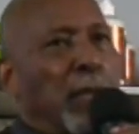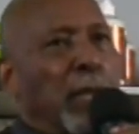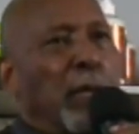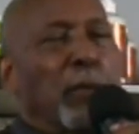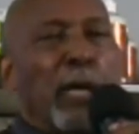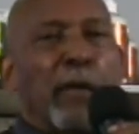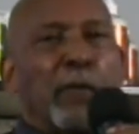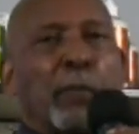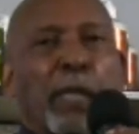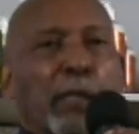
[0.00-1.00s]
And we have
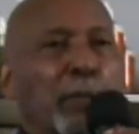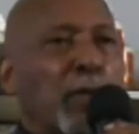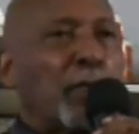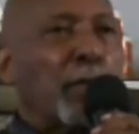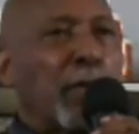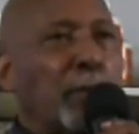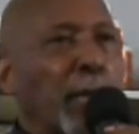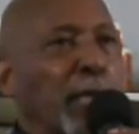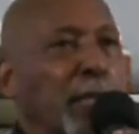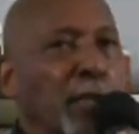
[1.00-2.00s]
to make some different and
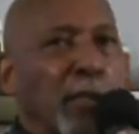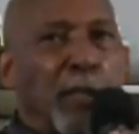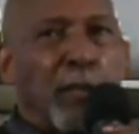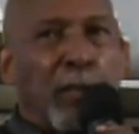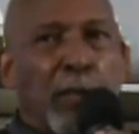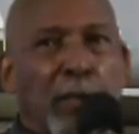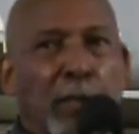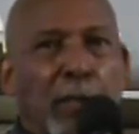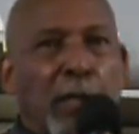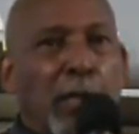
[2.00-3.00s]
better decisions.
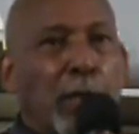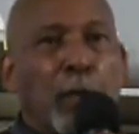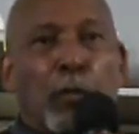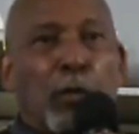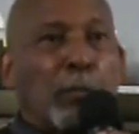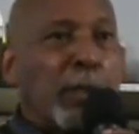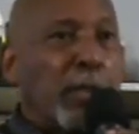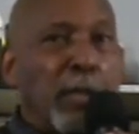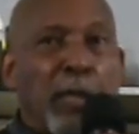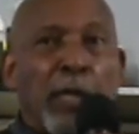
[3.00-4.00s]
Luke or
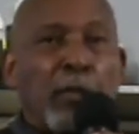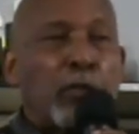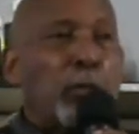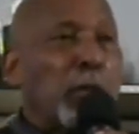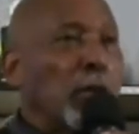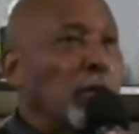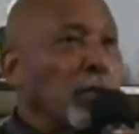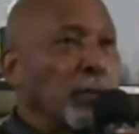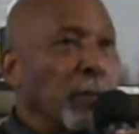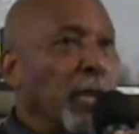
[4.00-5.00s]
me. You belong
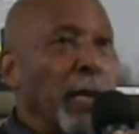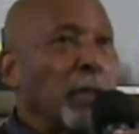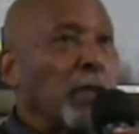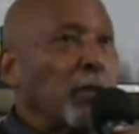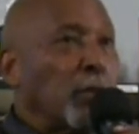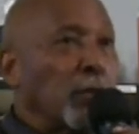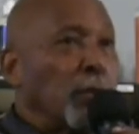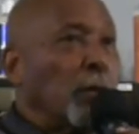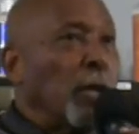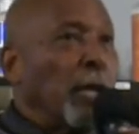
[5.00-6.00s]
to me, I belong to
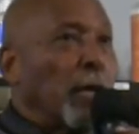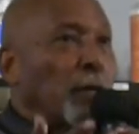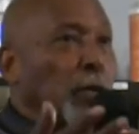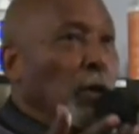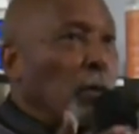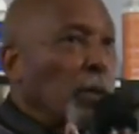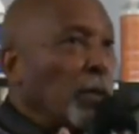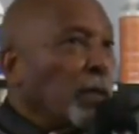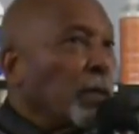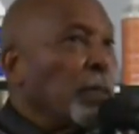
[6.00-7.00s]
you. If you don't
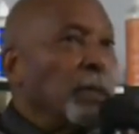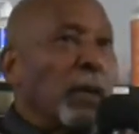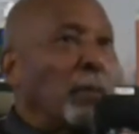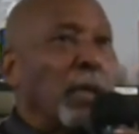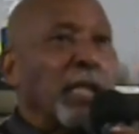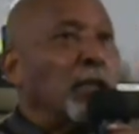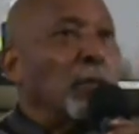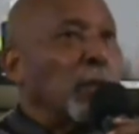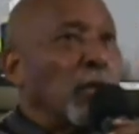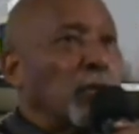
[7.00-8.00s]
belong to me, my money don't
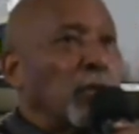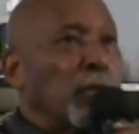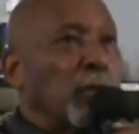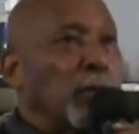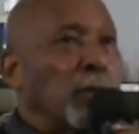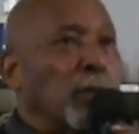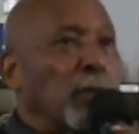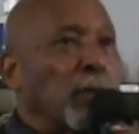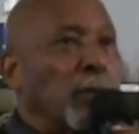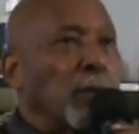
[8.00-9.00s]
belong to you.
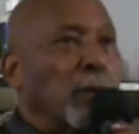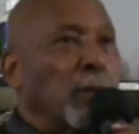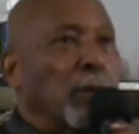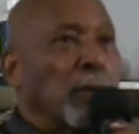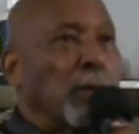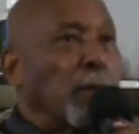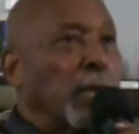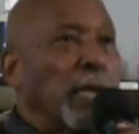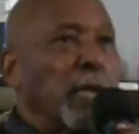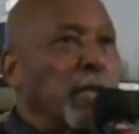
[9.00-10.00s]

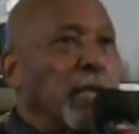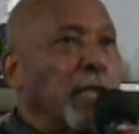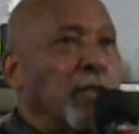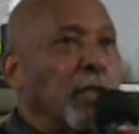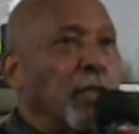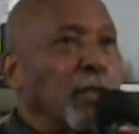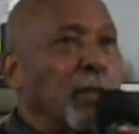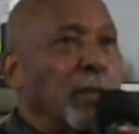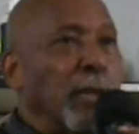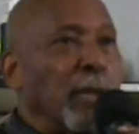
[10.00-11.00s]
Easy decision to make.